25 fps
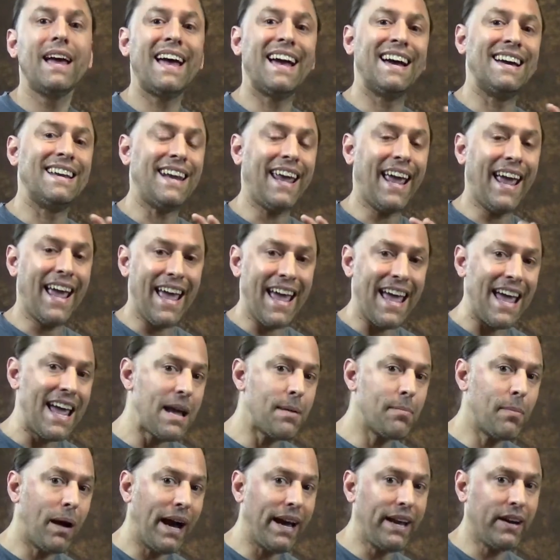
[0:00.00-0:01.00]
and
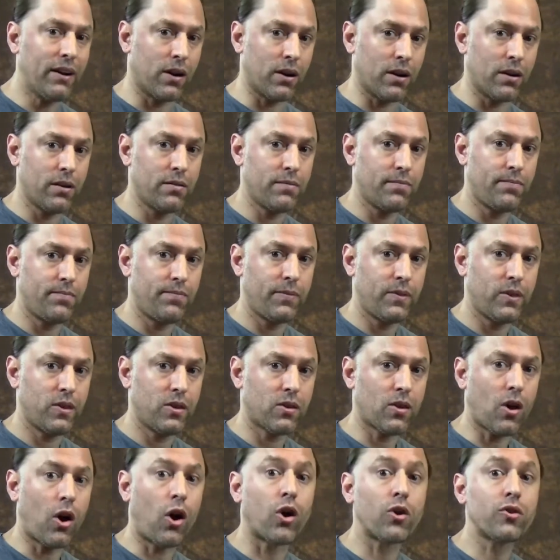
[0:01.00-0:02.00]
A minor
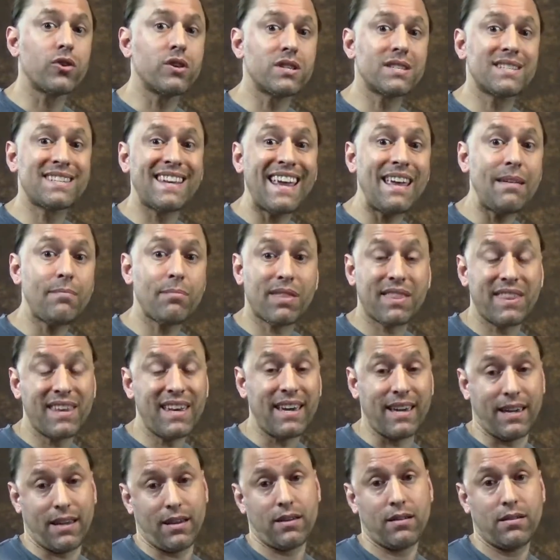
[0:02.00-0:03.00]
are the same
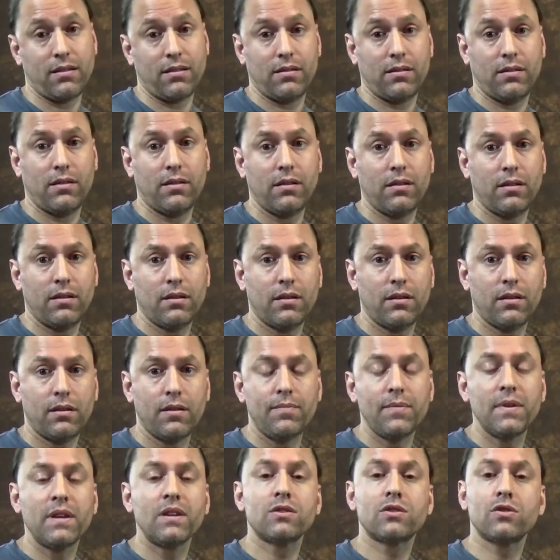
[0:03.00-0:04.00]
thing.
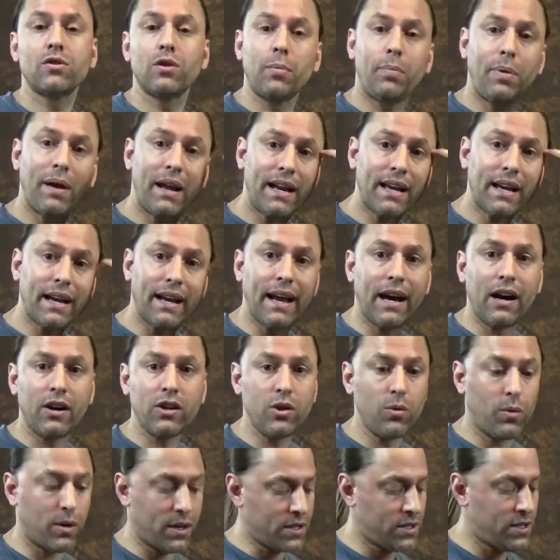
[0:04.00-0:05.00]
So depending on how
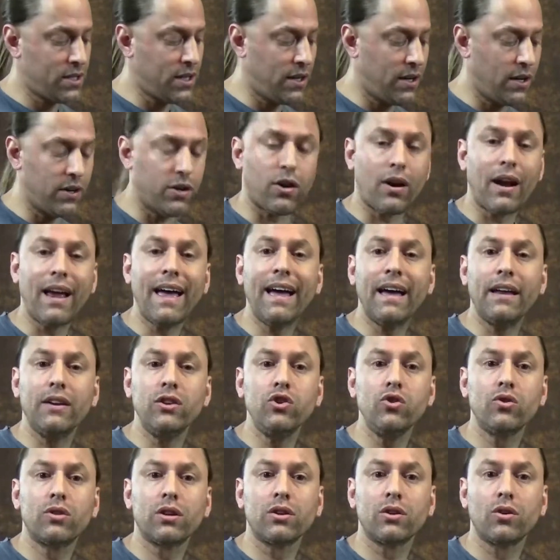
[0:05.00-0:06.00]
you want to see it in your
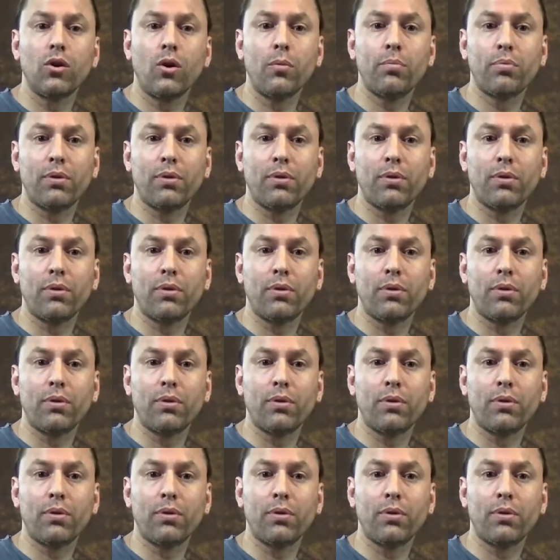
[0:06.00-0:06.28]
head, you could go